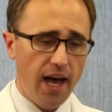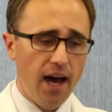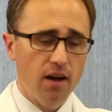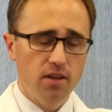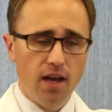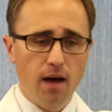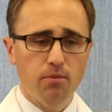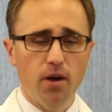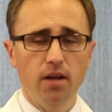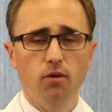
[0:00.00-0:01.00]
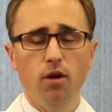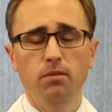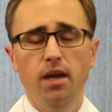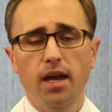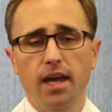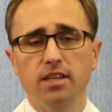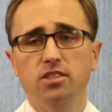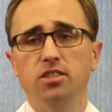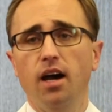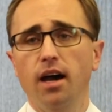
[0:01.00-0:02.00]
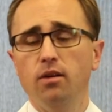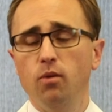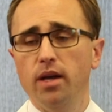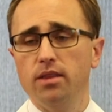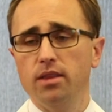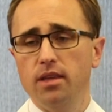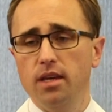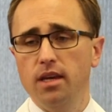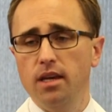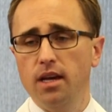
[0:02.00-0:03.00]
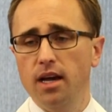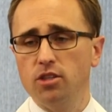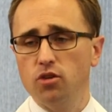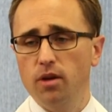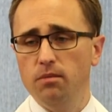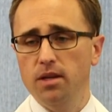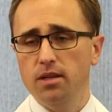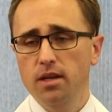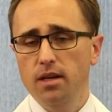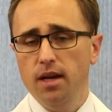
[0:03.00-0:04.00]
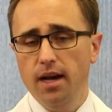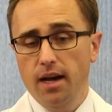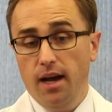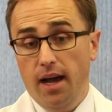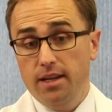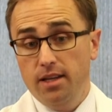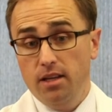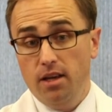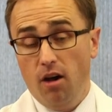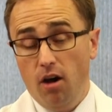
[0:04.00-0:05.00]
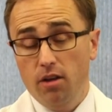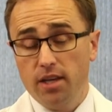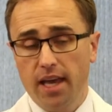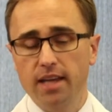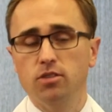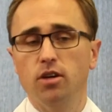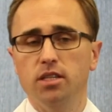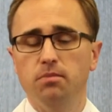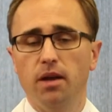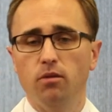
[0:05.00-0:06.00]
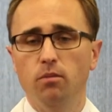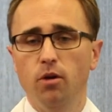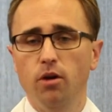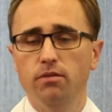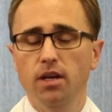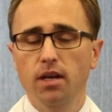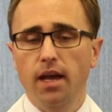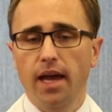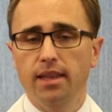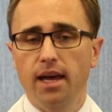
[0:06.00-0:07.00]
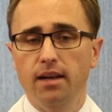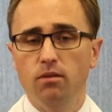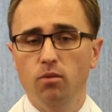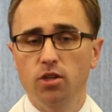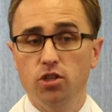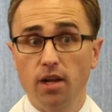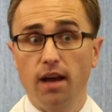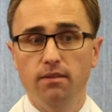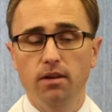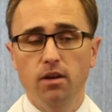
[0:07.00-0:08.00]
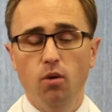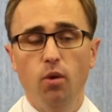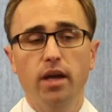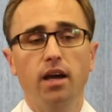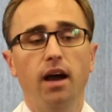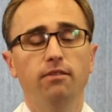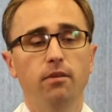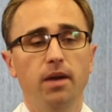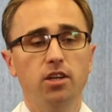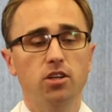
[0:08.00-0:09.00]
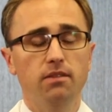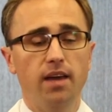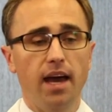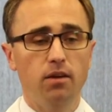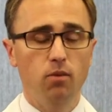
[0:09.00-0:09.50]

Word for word: out of the operating room and is done with the uh, treatment, uh, ideally all the cancer has been removed, and then we should have quick confirmation of that